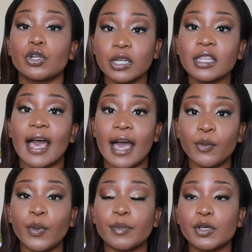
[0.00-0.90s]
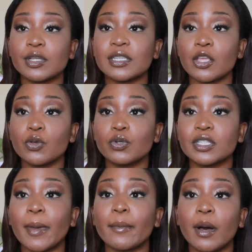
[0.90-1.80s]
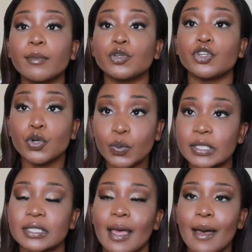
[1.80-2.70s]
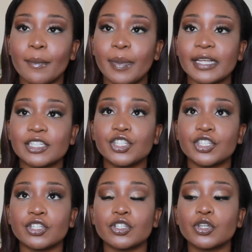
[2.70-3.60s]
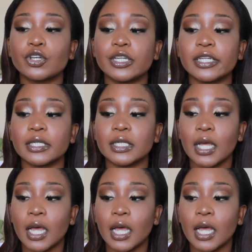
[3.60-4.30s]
learning the hard way, because I knew it, my mom knew it, but she just couldn't,